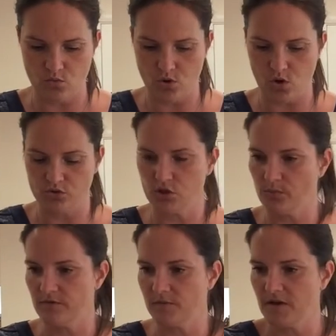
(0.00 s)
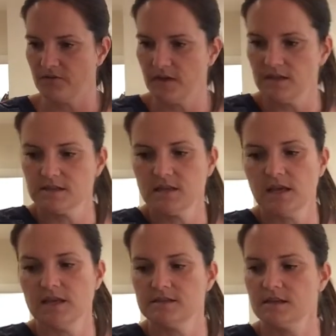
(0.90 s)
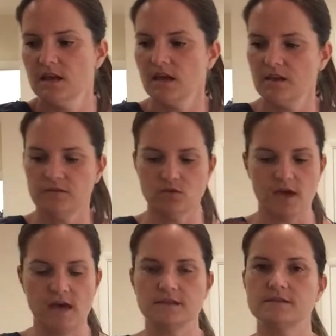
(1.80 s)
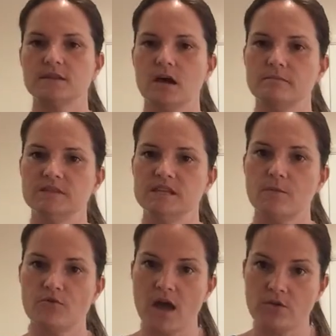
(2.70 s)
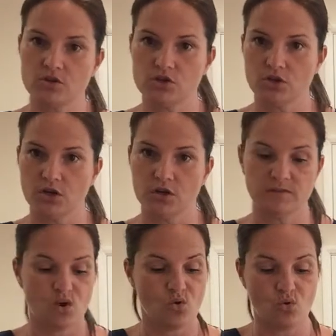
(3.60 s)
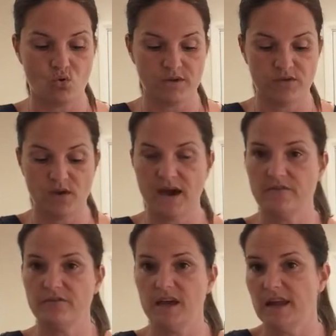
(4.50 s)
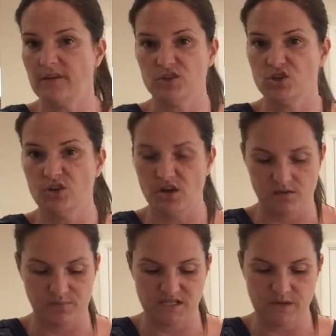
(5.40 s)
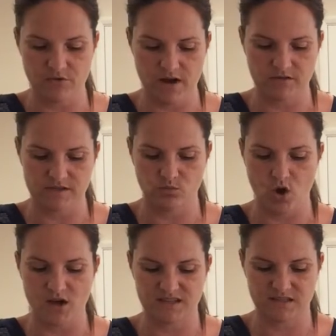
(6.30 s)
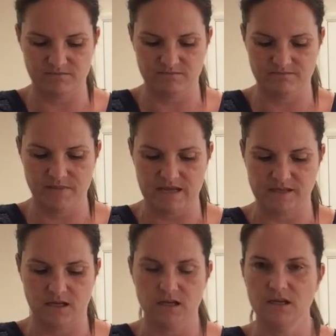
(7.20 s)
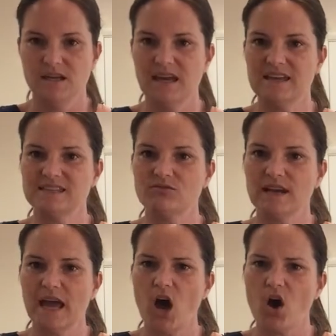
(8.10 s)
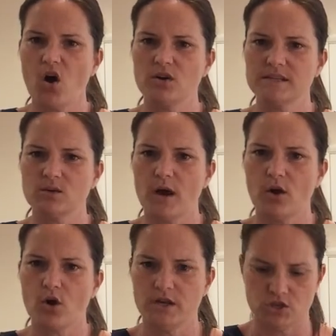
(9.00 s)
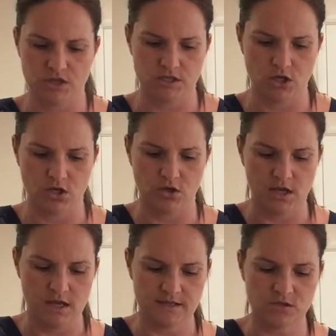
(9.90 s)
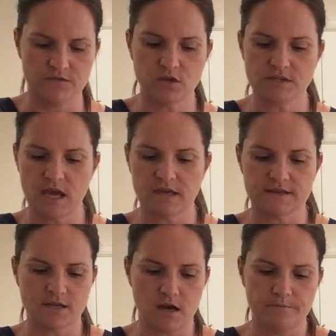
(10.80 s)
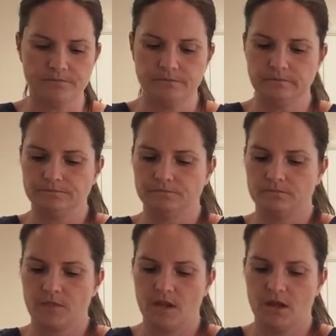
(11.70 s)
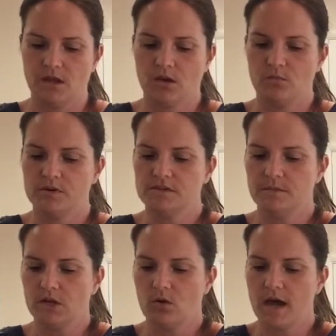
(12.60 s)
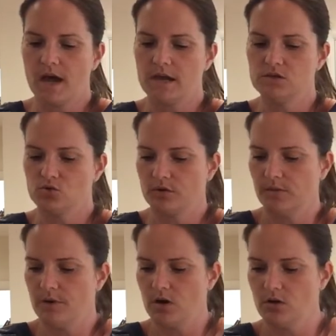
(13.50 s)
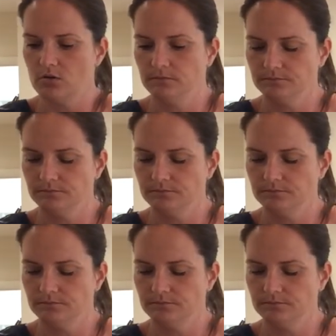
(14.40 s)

on top of the muffins is, if you get some demerara sugar, or if you have any other sugar, but demerara works better. It's really hard, it's quite crunchy too. So if you take some, and put some in your hand or in a bowl,